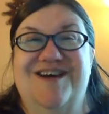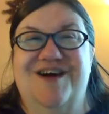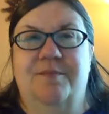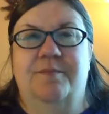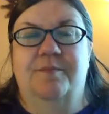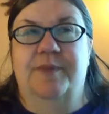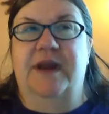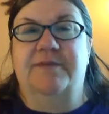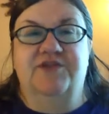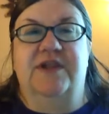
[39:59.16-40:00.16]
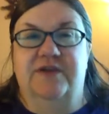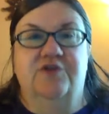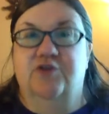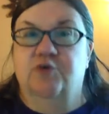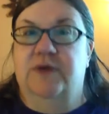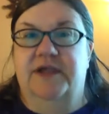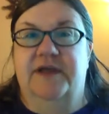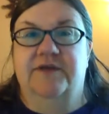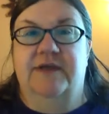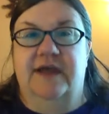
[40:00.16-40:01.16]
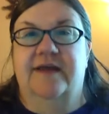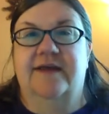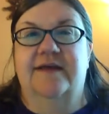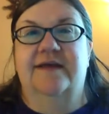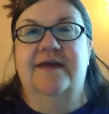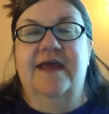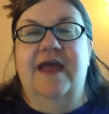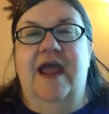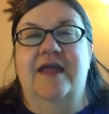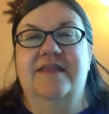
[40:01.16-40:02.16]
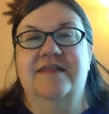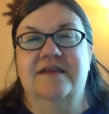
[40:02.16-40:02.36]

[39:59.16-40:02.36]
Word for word: But I'm just telling you, you will hear that. And then